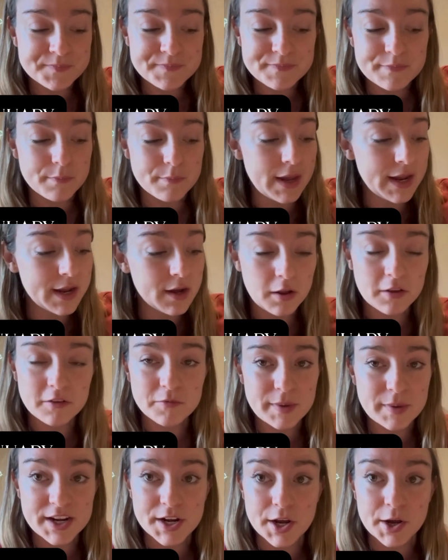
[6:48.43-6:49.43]
make all of
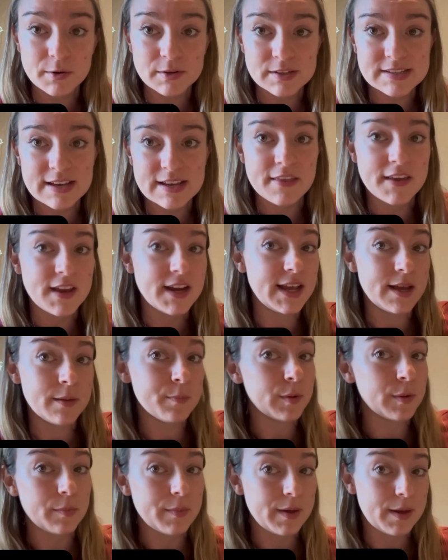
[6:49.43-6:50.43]
my notes, and then
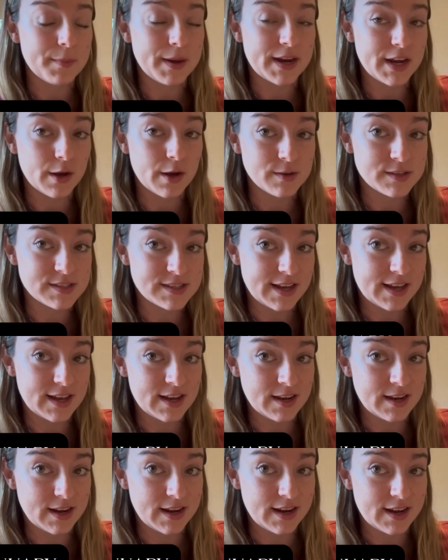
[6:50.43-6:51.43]
implement my notes
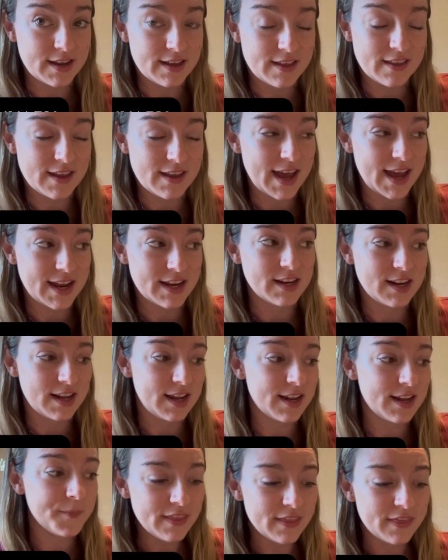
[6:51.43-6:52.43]
in
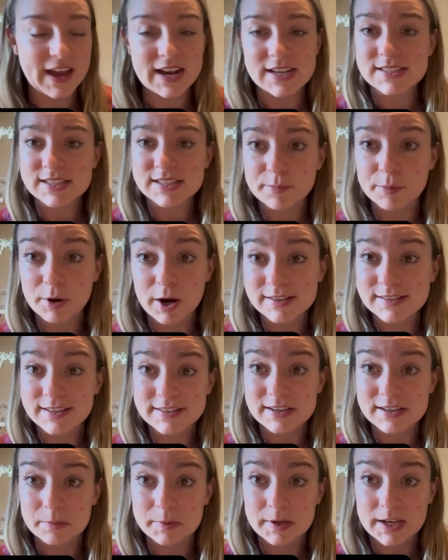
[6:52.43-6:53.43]
editing. That's the
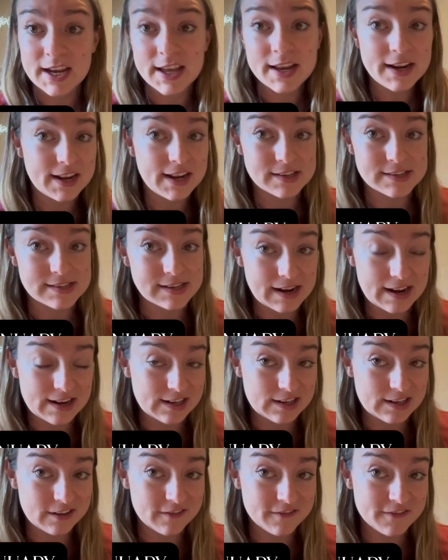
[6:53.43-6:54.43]
process I'll be in. It's an
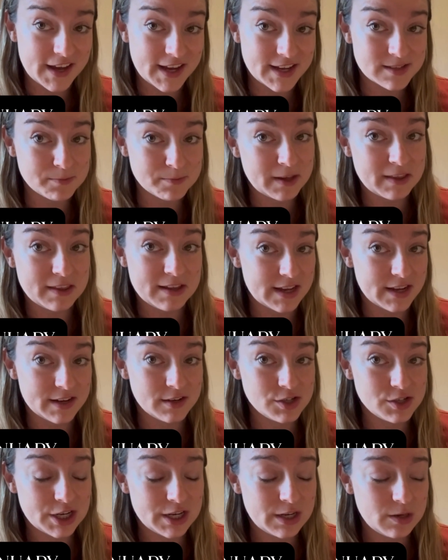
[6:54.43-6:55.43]
editing phase by the end
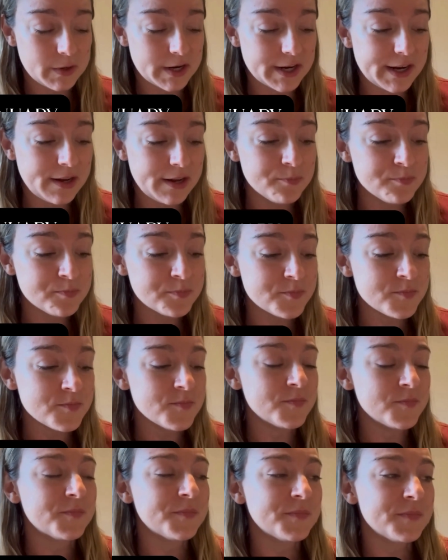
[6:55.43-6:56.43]
of January.
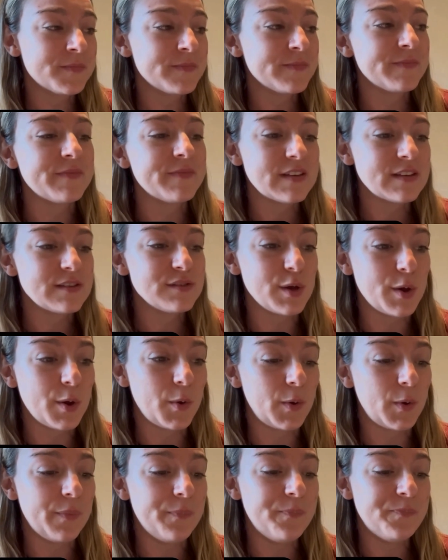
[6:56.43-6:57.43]

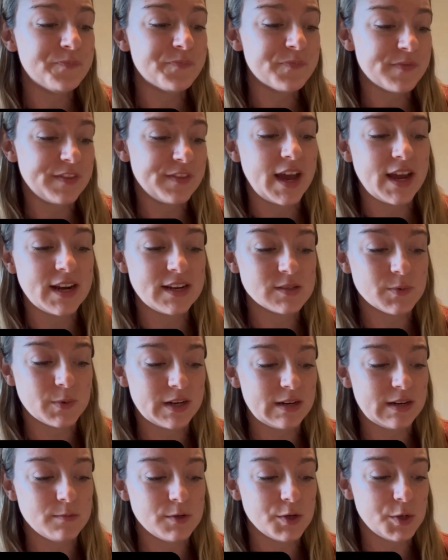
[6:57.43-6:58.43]
So that is
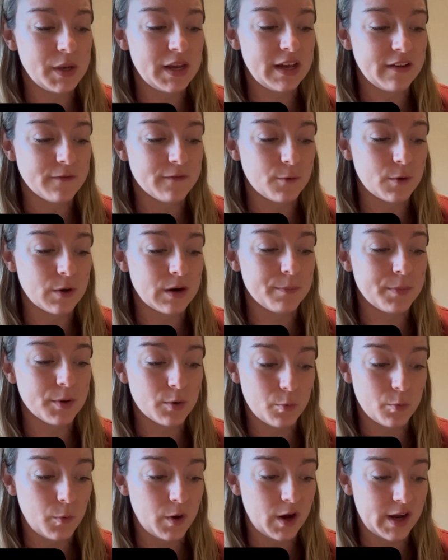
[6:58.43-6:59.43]
what I'm doing for
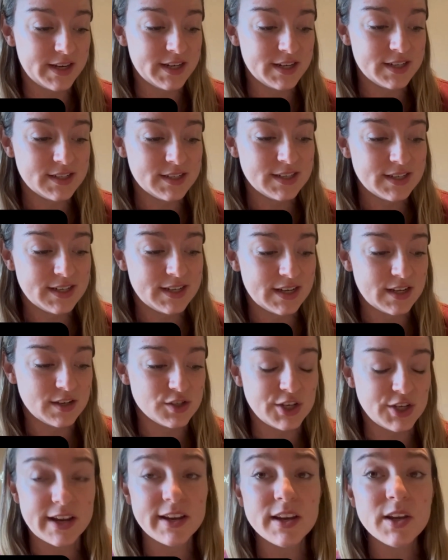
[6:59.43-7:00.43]
book 1 in
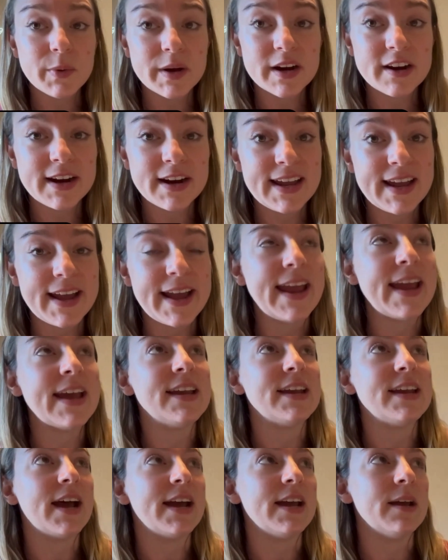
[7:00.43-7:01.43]
January.
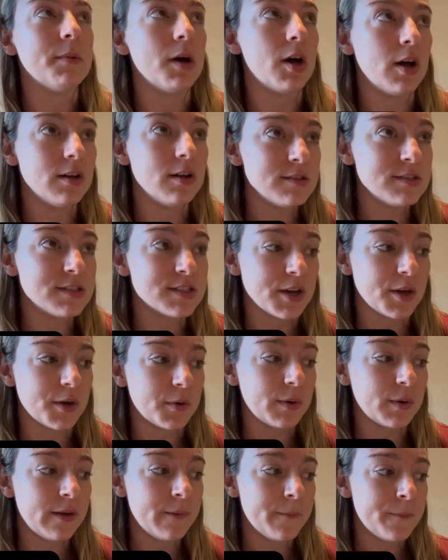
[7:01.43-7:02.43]
And I am also